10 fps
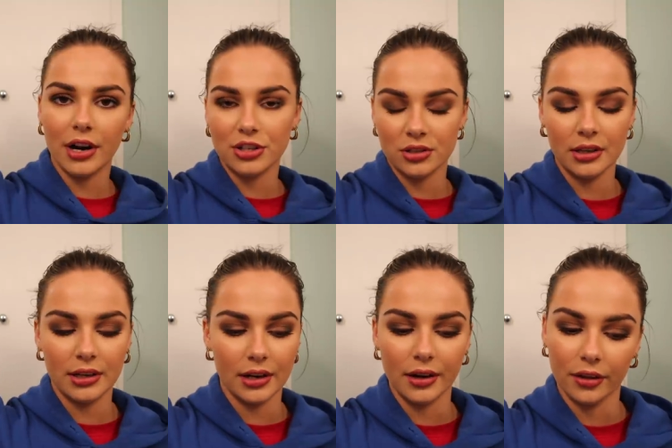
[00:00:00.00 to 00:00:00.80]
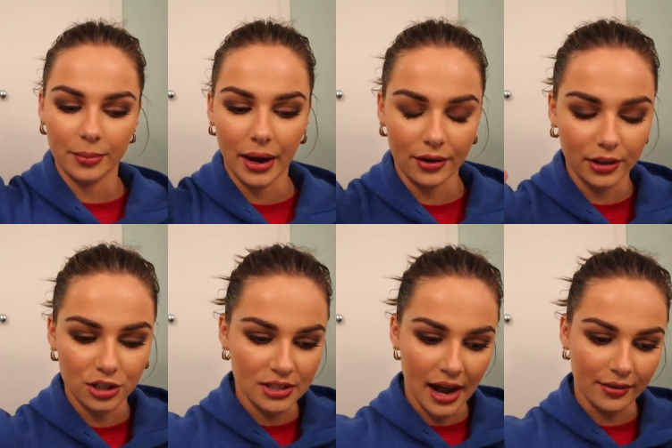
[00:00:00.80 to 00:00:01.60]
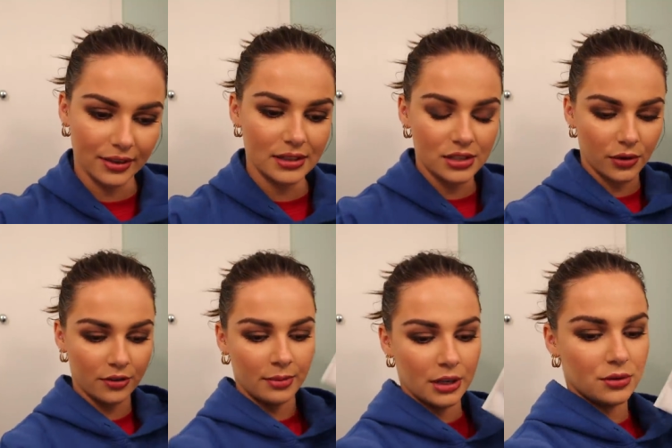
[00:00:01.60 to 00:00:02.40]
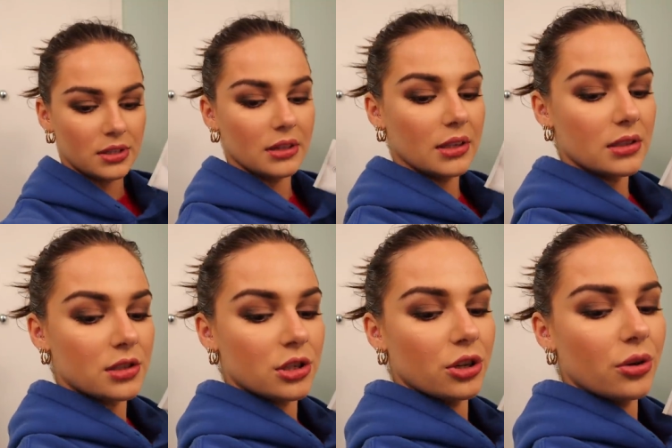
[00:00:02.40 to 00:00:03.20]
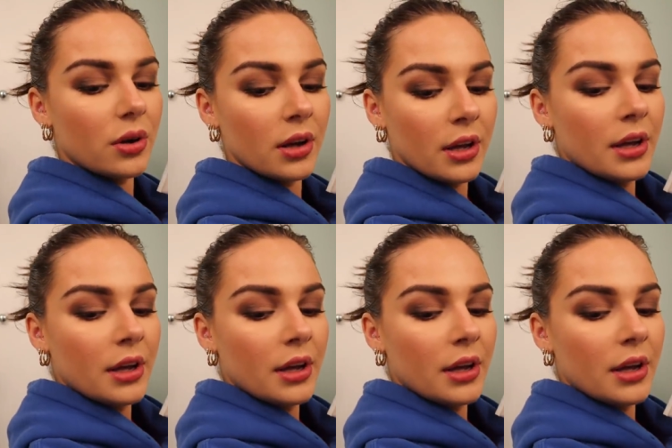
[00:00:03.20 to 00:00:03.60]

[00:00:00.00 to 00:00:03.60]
I just need to get another bottle. I just haven't, so I've been using these two.